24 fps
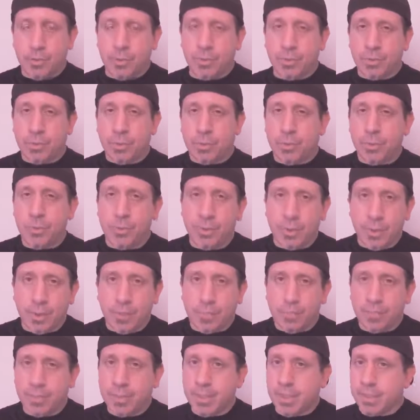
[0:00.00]
use a
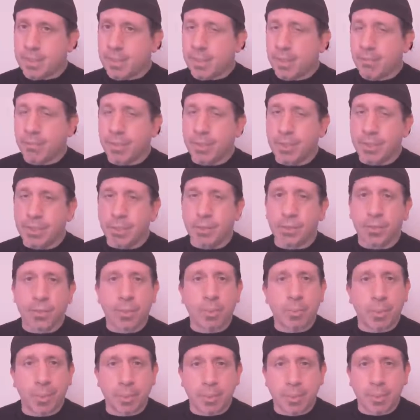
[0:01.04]
pseudonym that's not registered to
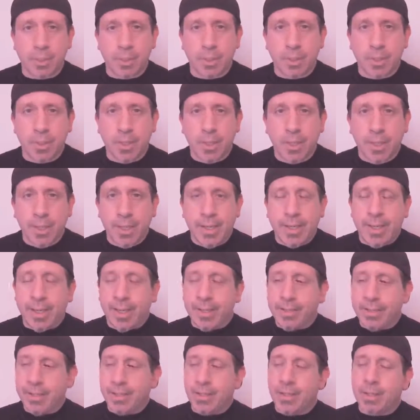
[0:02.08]
the person,
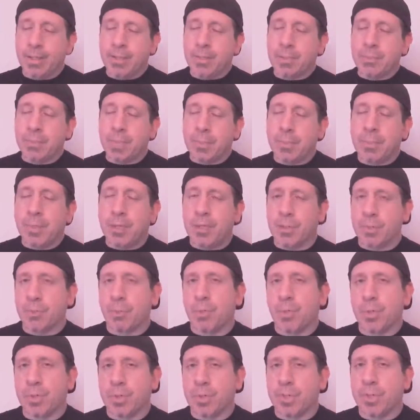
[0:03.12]
and then to make matters
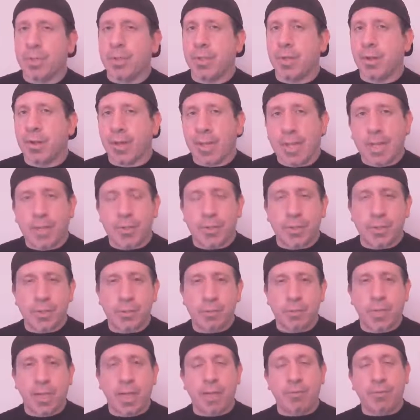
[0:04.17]
worse, they're allowed
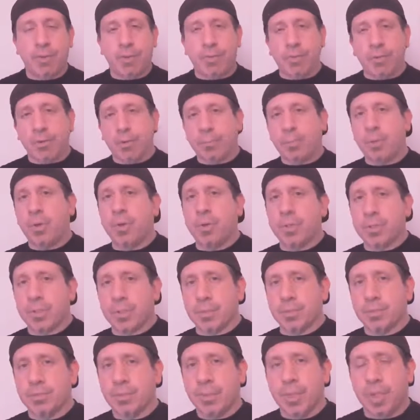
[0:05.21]
to have a third
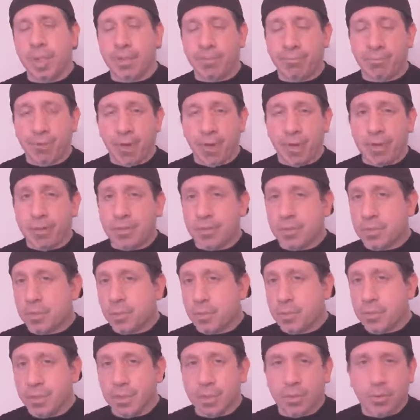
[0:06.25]
person, a friend,
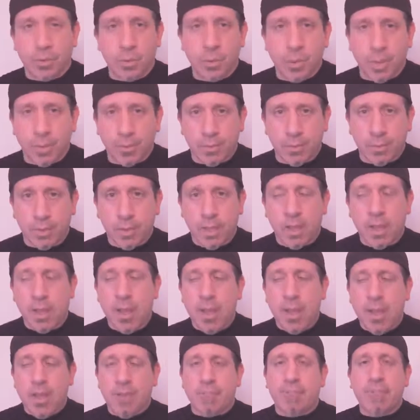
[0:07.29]
associate, whoever,
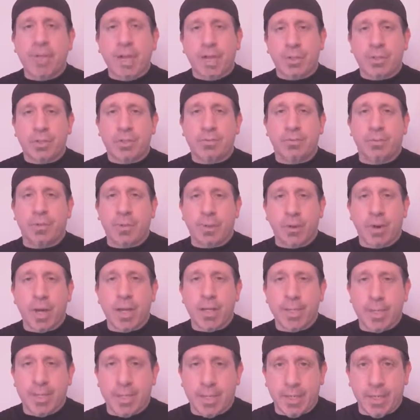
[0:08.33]
vouch for their
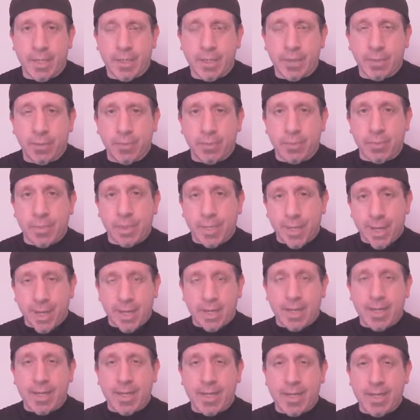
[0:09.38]
identity. So the
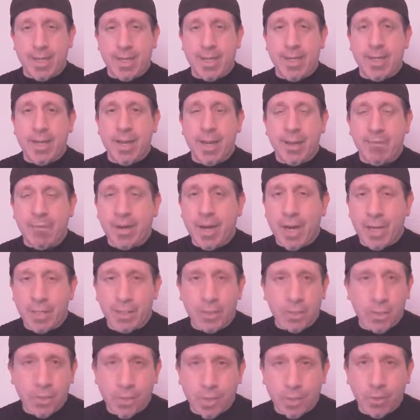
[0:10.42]
candidate never has
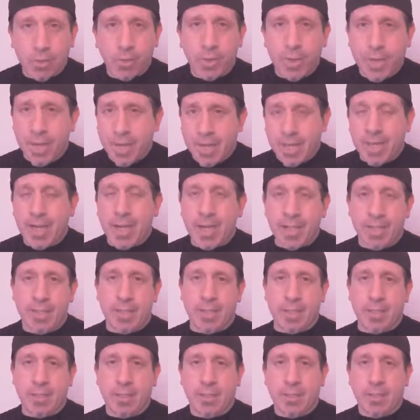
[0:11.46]
to show any
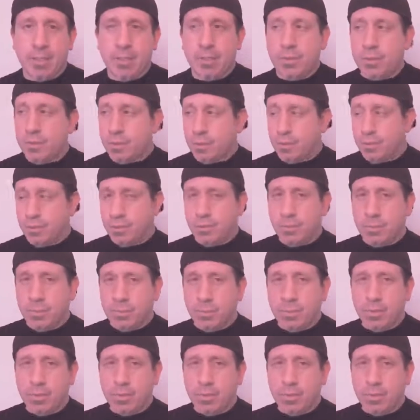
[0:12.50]
ID to